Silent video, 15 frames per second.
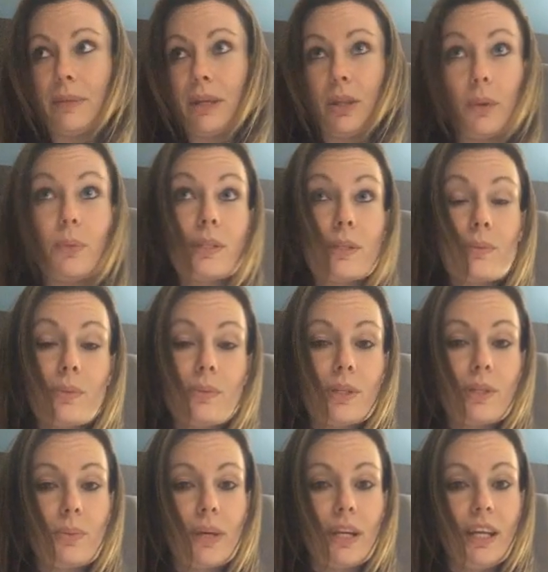my lowest was
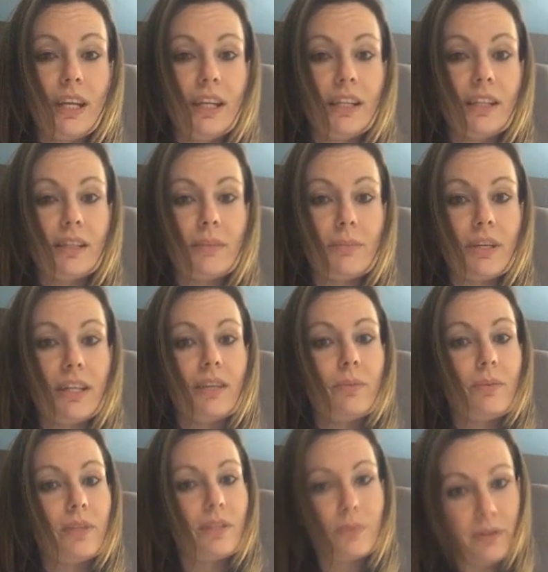120, but
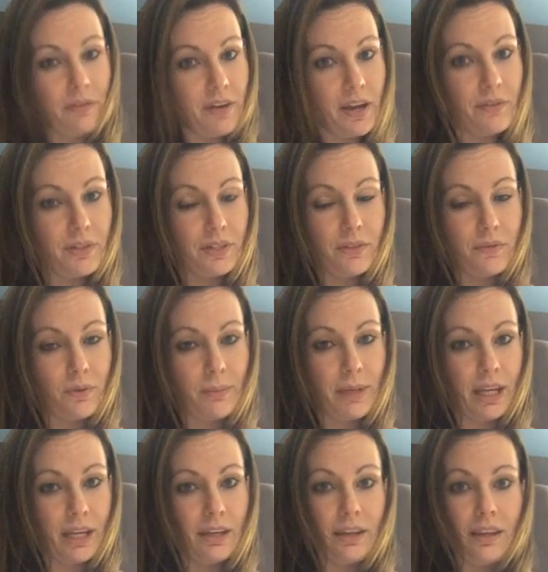125 is good for
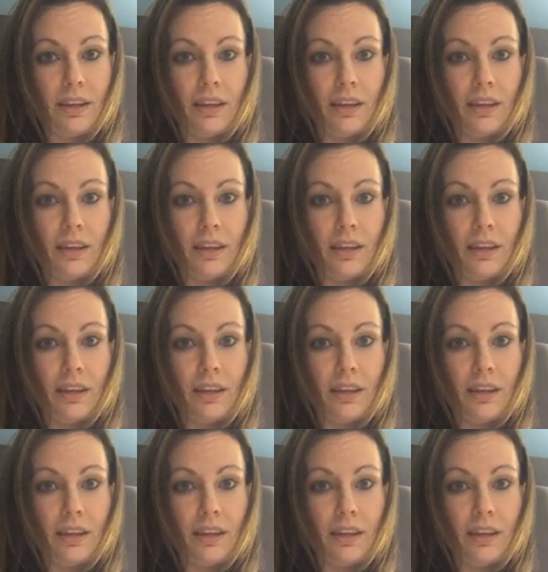me.